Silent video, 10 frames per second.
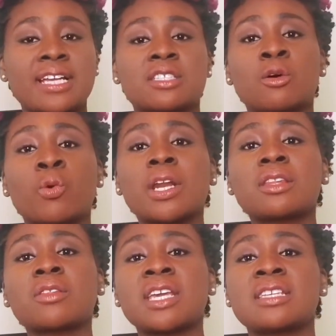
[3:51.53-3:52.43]
So one of
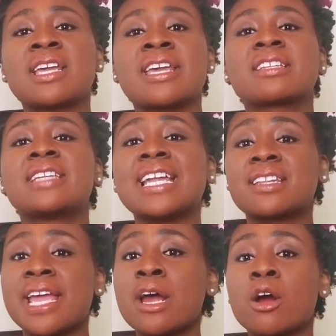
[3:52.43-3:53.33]
the things that
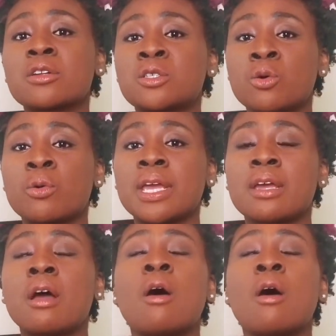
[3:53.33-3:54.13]
they are doing